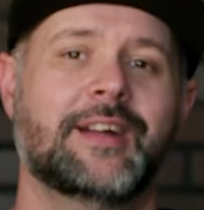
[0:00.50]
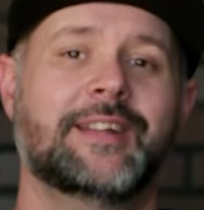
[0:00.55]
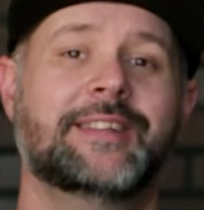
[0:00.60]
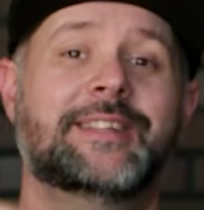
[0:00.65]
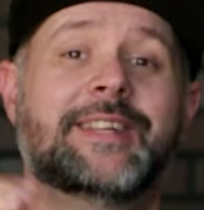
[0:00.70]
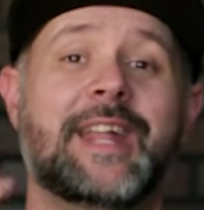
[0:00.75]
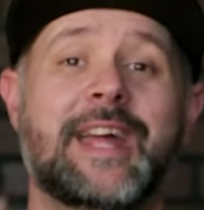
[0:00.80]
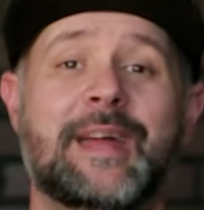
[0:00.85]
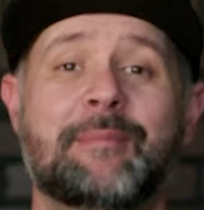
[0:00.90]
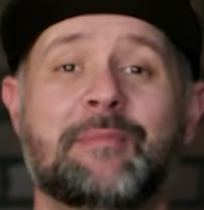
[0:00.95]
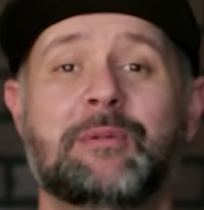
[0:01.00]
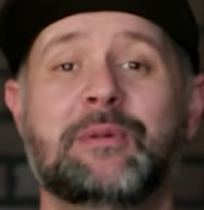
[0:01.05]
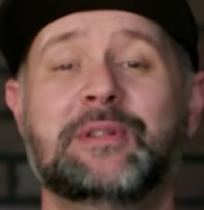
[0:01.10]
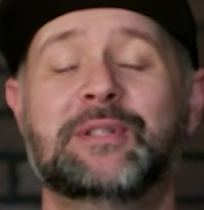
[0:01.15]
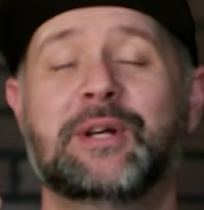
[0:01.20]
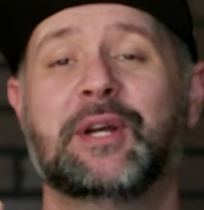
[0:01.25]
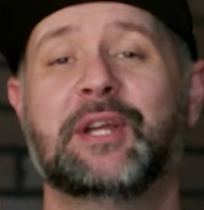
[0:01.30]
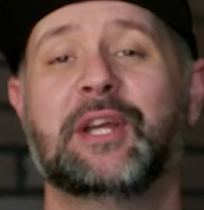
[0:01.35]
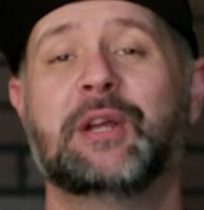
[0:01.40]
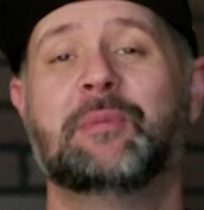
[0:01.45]
Today I'm going to be
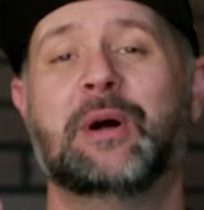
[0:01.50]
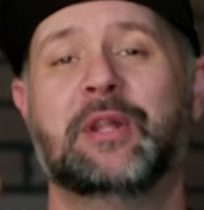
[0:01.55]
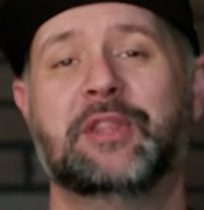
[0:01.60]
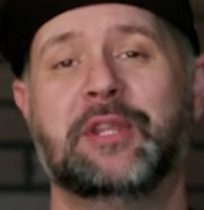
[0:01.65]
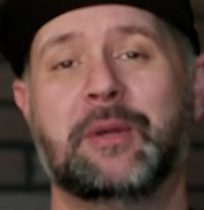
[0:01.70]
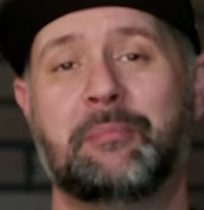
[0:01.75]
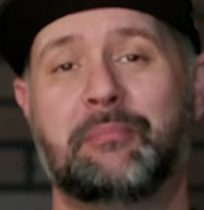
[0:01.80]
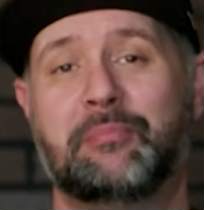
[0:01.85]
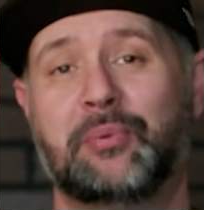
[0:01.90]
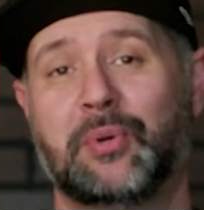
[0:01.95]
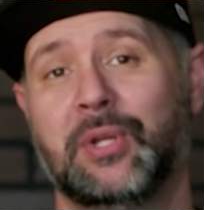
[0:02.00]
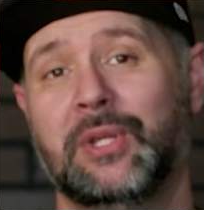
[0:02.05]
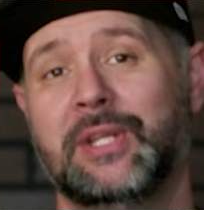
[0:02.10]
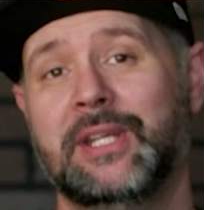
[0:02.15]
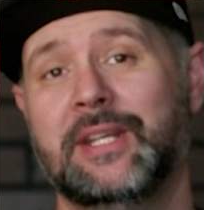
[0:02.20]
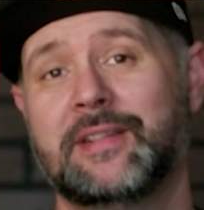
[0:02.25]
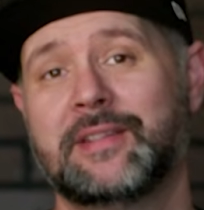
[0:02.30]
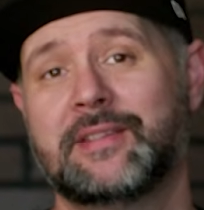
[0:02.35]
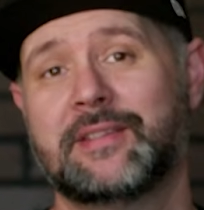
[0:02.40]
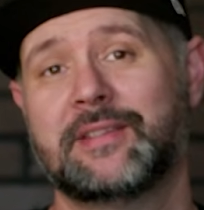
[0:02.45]
talking about the
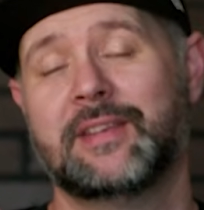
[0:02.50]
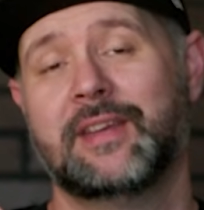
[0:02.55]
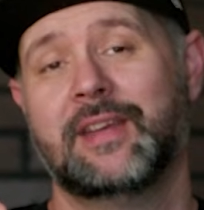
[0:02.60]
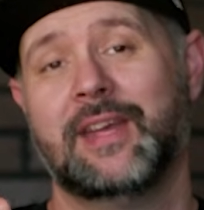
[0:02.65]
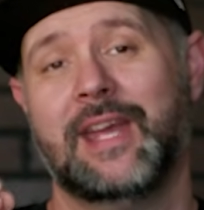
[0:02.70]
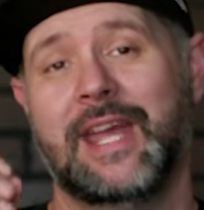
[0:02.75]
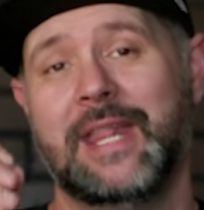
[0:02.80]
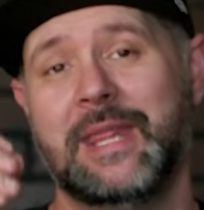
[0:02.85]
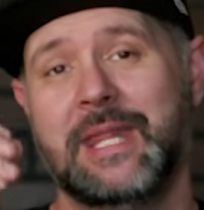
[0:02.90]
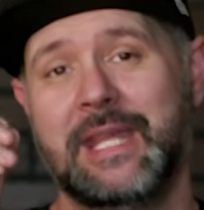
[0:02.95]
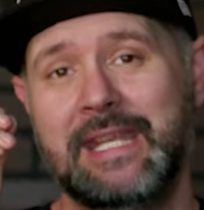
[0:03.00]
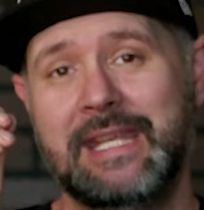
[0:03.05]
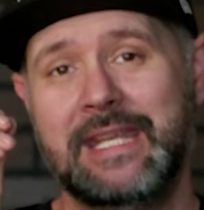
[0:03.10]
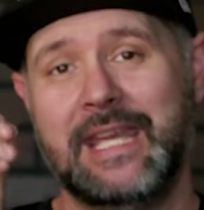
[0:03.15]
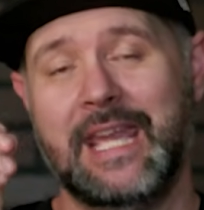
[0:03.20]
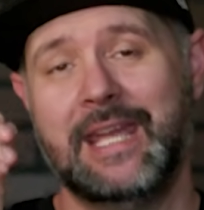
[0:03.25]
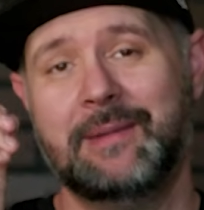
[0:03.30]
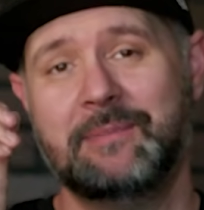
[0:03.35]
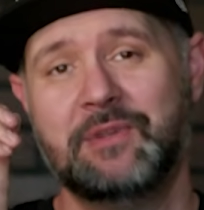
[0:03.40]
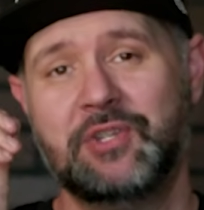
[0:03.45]
brilliance and the
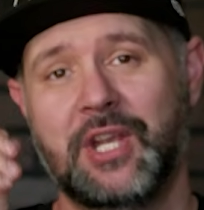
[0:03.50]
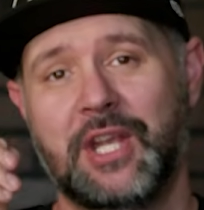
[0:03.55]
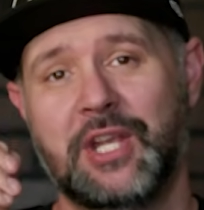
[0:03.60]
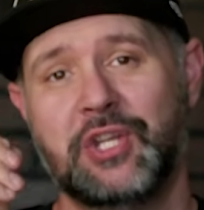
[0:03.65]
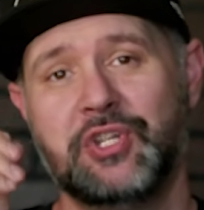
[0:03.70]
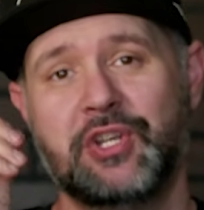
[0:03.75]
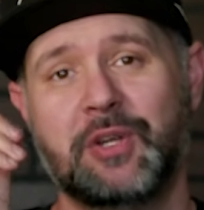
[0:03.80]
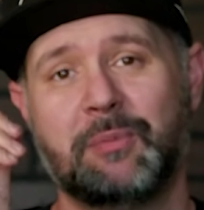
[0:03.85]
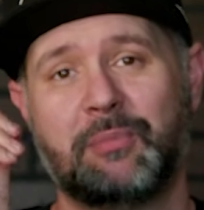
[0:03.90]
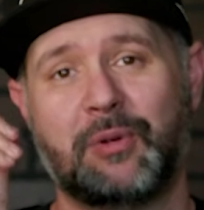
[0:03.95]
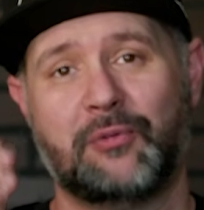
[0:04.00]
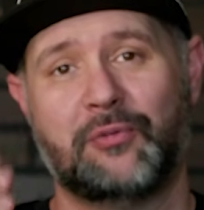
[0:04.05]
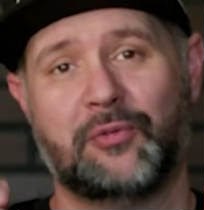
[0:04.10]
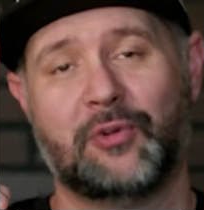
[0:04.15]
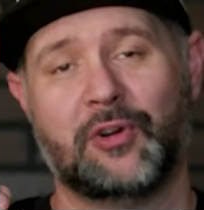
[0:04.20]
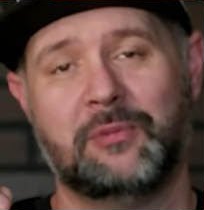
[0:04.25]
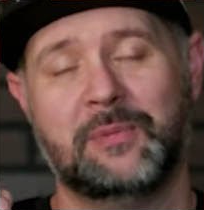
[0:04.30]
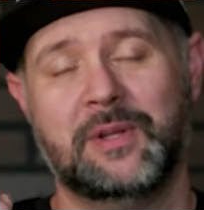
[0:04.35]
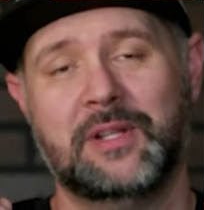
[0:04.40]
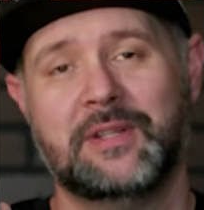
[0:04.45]
game-changing
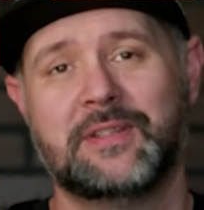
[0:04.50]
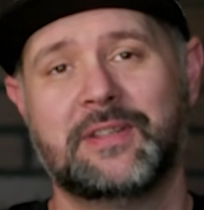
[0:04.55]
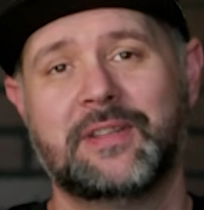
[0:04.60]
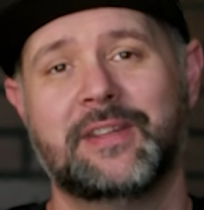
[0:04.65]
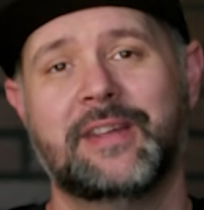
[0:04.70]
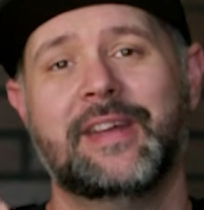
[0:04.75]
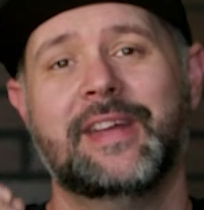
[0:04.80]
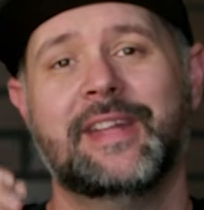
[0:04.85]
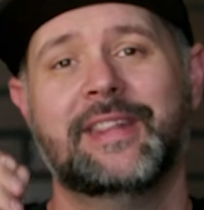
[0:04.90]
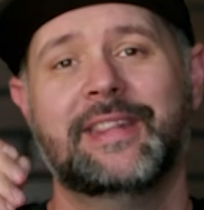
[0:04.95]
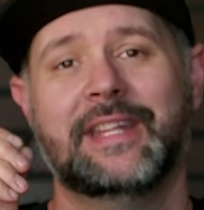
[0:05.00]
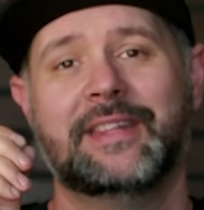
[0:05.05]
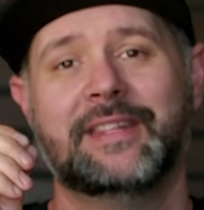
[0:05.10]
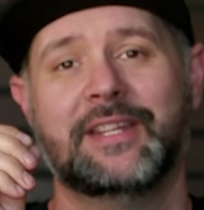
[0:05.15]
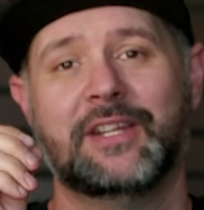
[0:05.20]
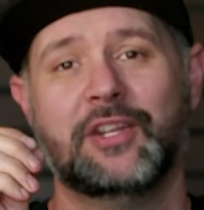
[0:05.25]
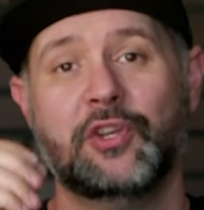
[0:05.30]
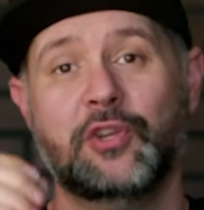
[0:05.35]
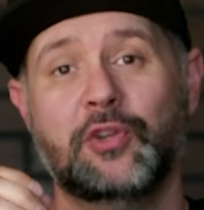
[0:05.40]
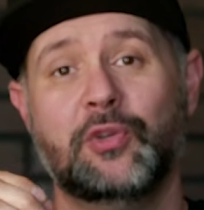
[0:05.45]
performance that
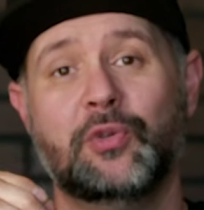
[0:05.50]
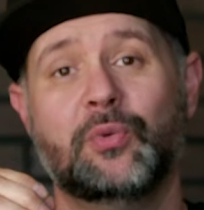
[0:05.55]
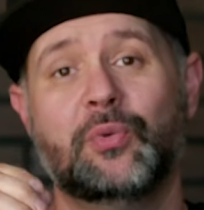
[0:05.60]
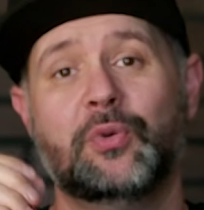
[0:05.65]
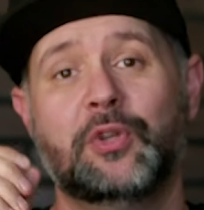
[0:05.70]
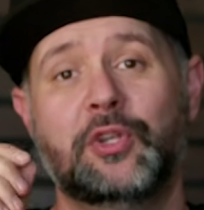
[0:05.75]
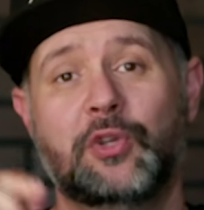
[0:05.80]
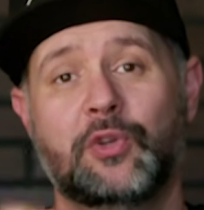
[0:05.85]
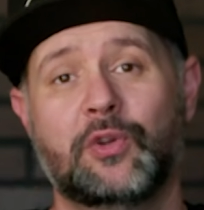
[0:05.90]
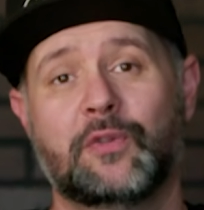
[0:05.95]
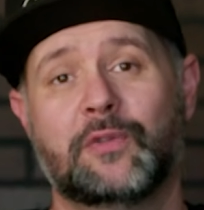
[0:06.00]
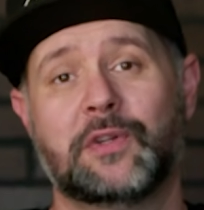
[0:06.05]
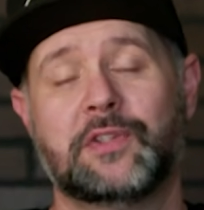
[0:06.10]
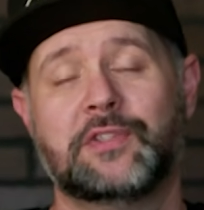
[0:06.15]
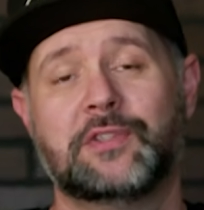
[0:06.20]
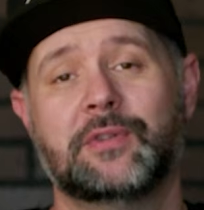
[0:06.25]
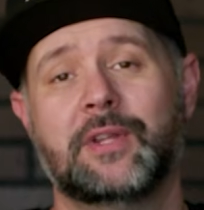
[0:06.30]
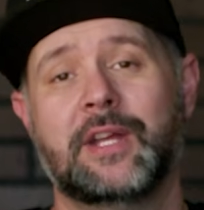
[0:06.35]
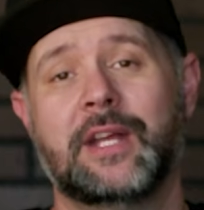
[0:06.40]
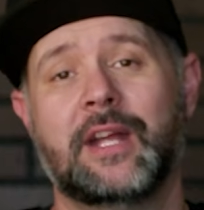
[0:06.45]
the new
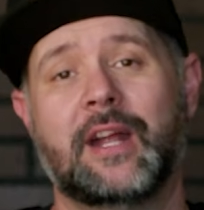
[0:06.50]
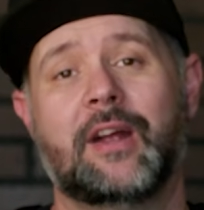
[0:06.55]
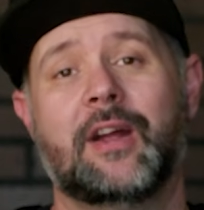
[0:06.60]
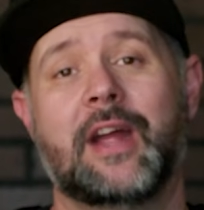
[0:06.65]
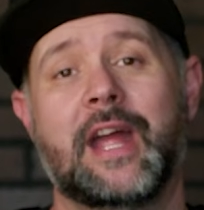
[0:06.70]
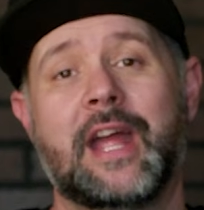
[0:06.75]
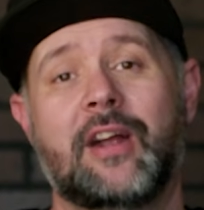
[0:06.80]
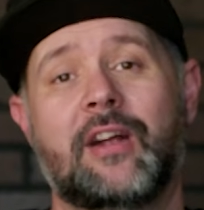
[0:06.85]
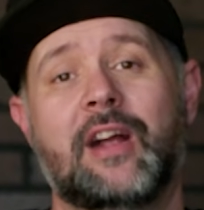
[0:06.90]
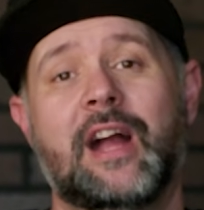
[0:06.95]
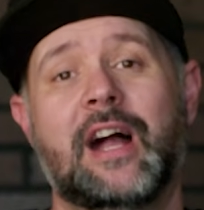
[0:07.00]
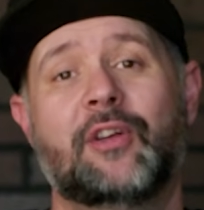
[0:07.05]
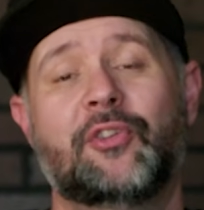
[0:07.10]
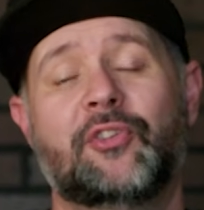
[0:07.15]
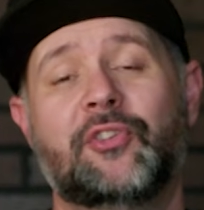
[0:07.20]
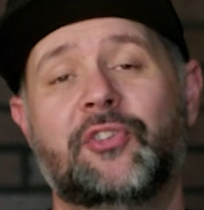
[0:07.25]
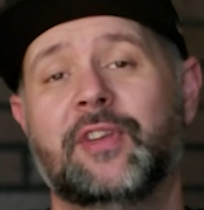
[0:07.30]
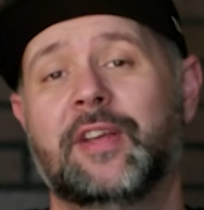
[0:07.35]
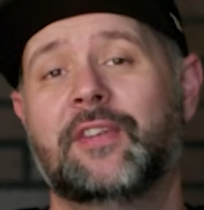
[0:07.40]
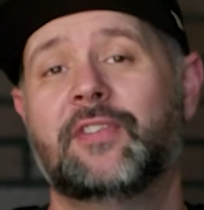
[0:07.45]
Universal Air
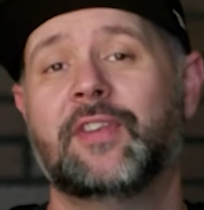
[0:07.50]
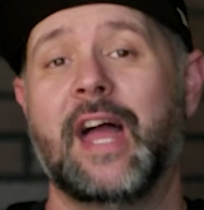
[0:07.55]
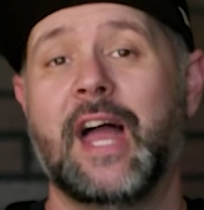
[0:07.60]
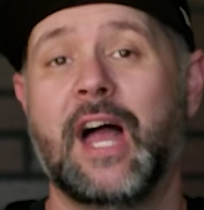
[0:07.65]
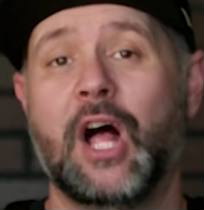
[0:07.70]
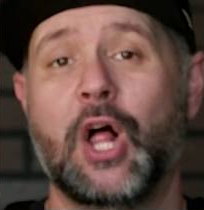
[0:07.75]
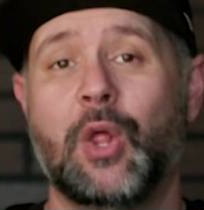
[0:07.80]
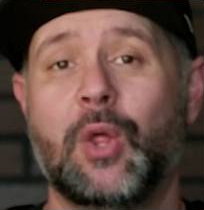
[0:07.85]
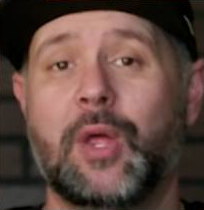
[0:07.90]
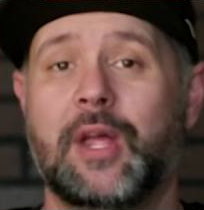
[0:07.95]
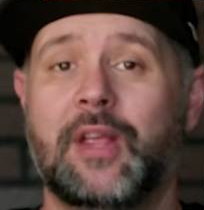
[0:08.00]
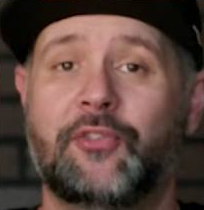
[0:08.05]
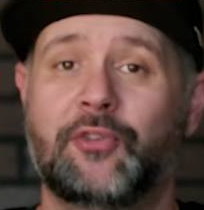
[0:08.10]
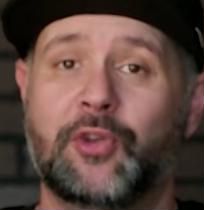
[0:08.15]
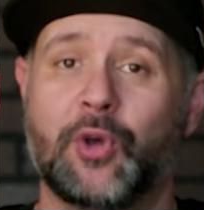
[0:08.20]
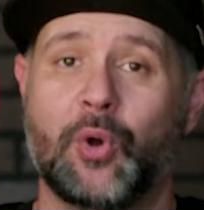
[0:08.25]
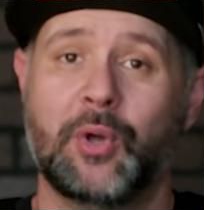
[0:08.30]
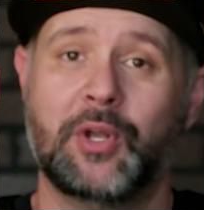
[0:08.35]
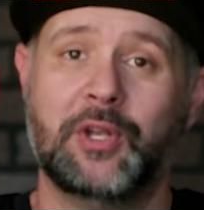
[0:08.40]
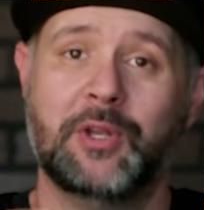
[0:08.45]
AirHouse 6L is
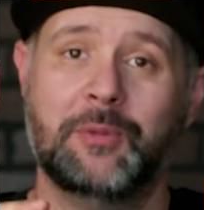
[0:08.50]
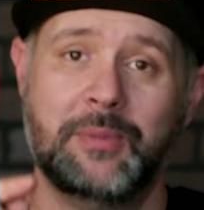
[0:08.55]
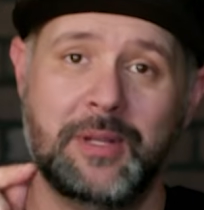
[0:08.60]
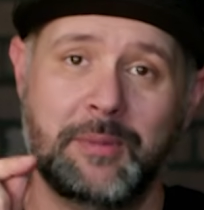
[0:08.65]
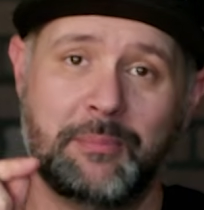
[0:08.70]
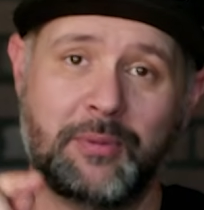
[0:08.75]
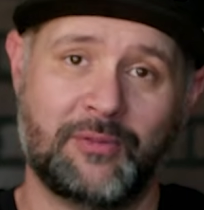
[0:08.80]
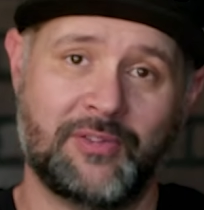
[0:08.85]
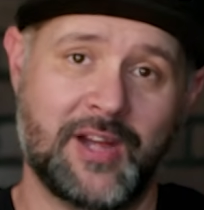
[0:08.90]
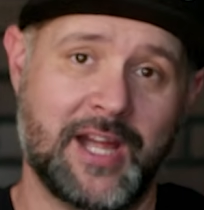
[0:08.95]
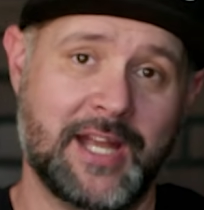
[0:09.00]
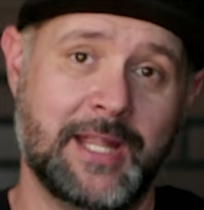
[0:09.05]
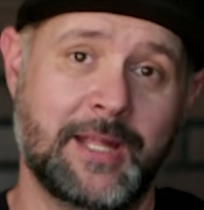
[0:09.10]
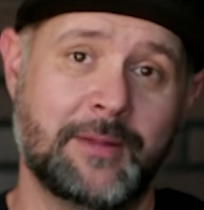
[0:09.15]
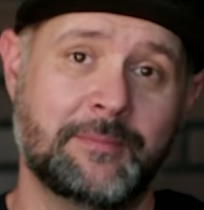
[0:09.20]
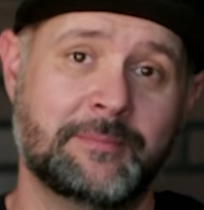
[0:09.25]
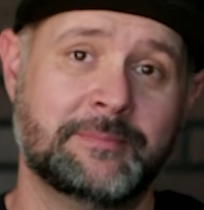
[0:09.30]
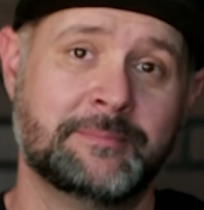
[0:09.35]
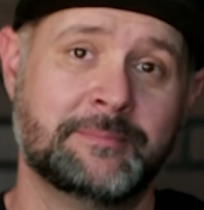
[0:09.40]
going to be providing.